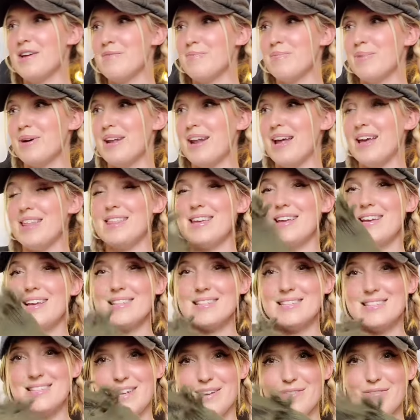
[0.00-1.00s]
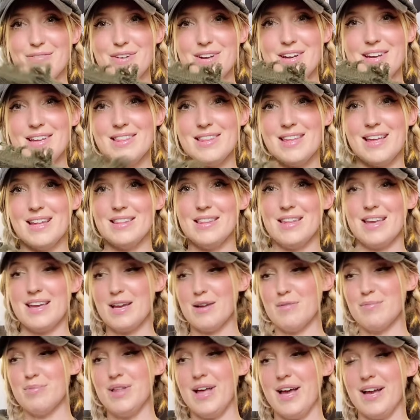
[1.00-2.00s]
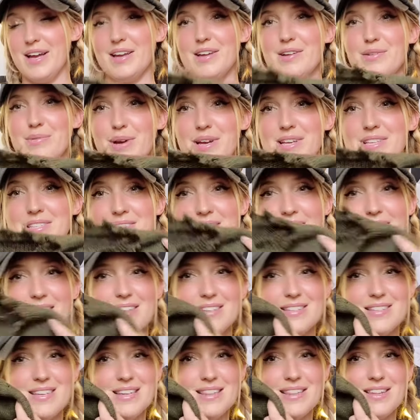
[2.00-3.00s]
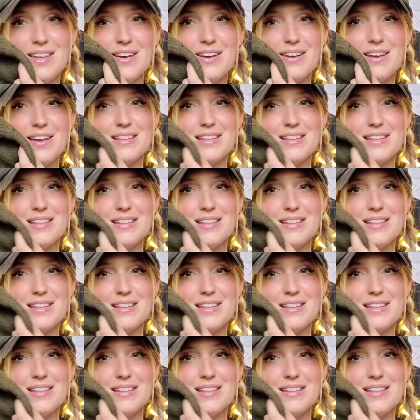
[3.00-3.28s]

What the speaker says: But I think it's different than, like, a black and white skeleton look.